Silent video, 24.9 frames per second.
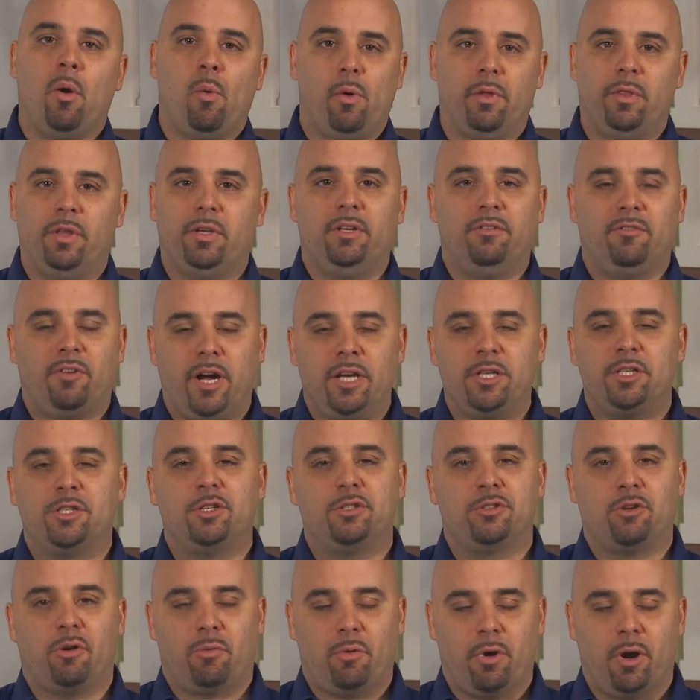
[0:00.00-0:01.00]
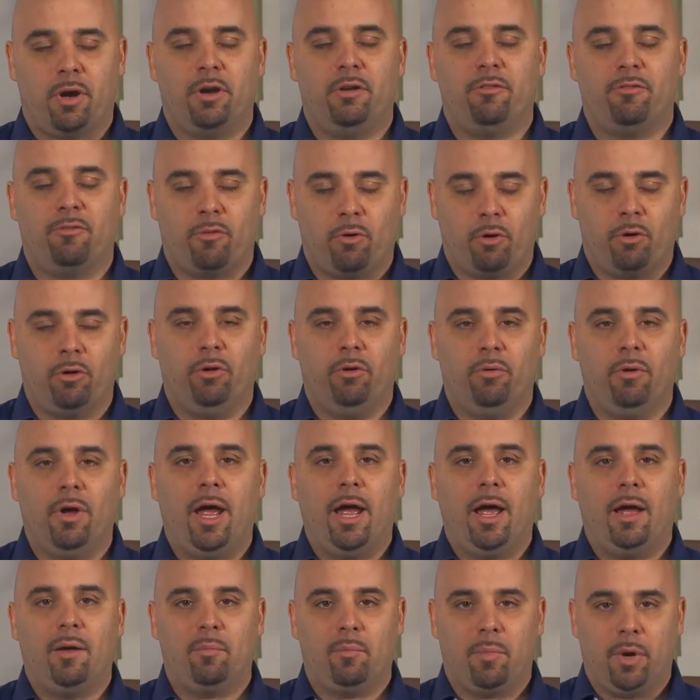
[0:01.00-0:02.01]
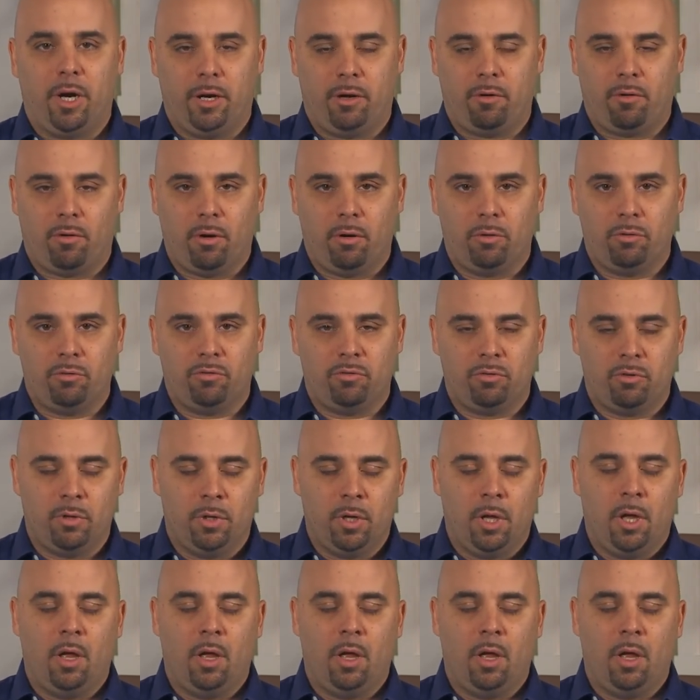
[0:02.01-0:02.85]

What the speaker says: when the devices are ready for you at MICROS.